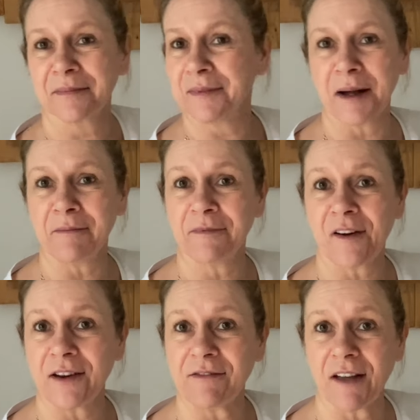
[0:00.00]
I'm
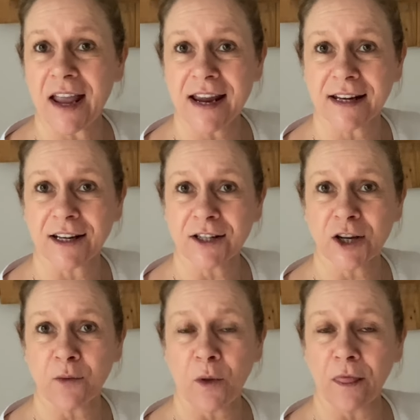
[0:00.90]
very vain and I
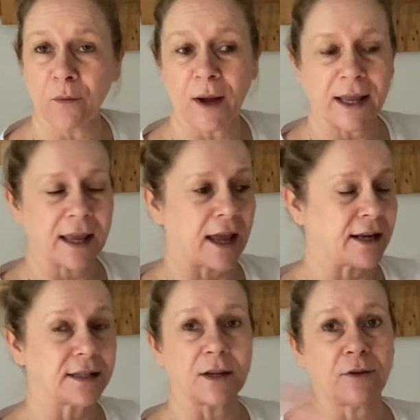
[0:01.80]
don't want the weight
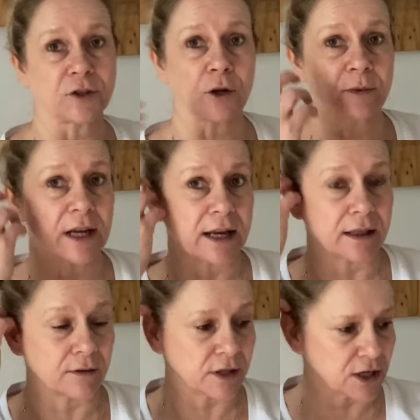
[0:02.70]
gain, so I've stopped taking
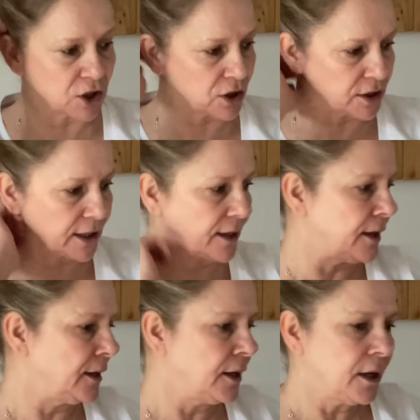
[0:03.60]
those HRT.
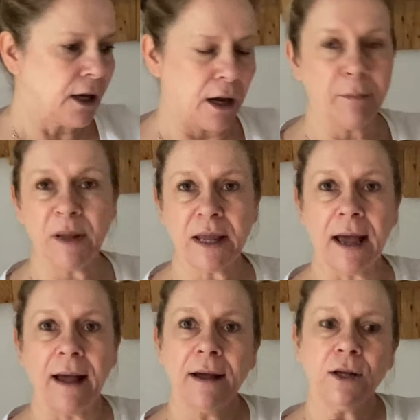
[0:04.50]
But
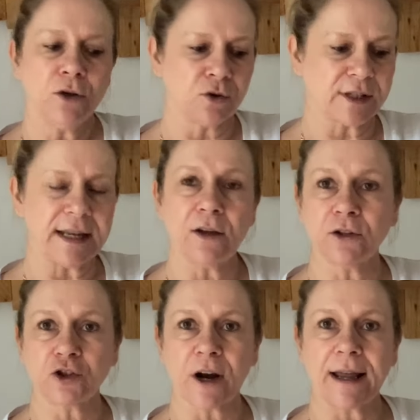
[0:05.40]
yeah, you'll see on
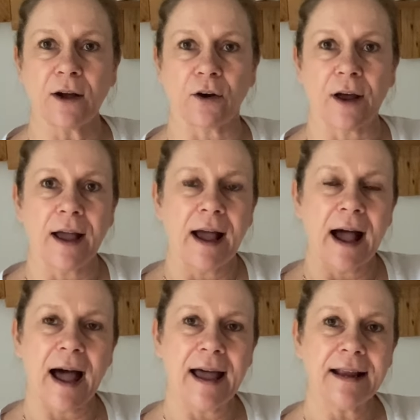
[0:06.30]
the try on,
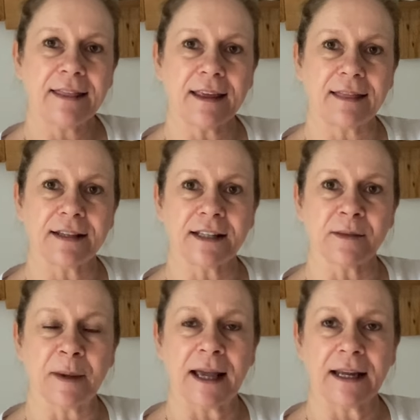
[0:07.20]
I think this is
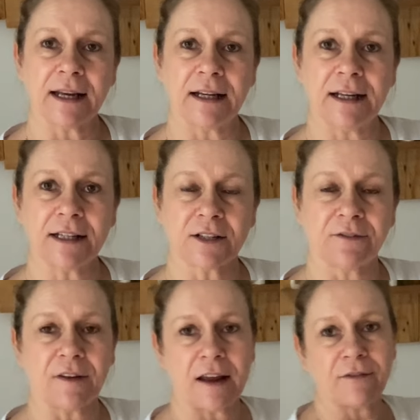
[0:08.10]
my least
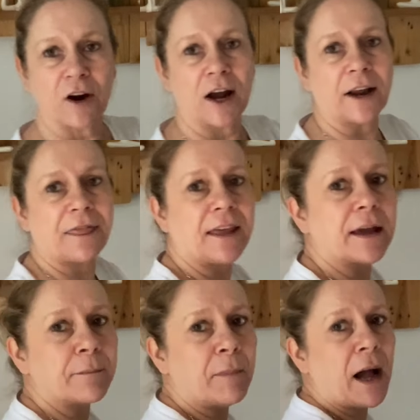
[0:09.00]
favourite, and I
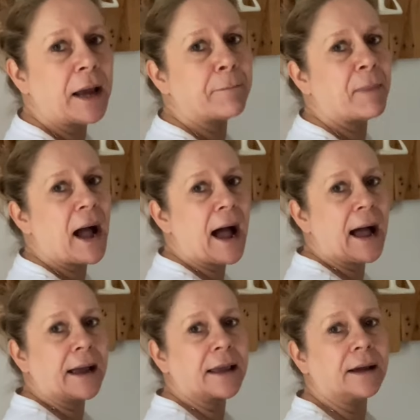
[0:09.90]
think my
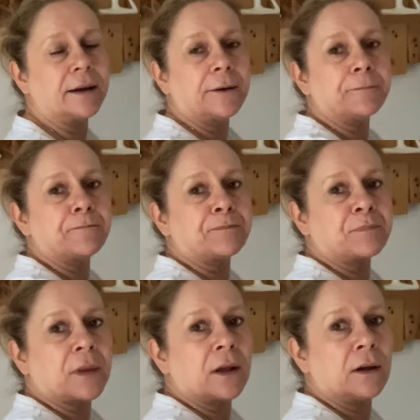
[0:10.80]
back
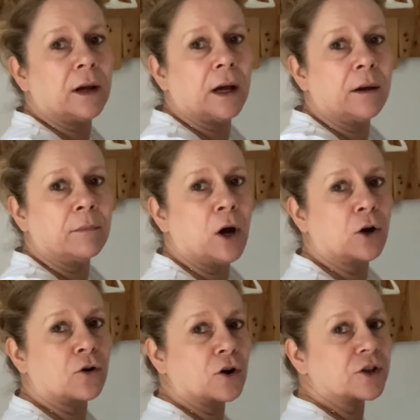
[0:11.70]

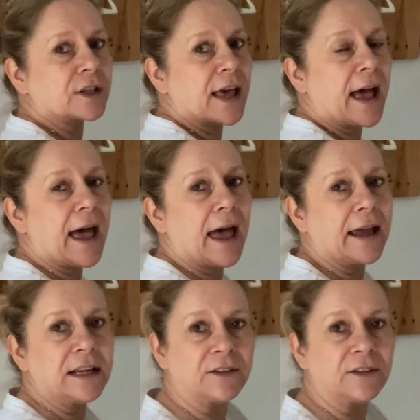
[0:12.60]
across there is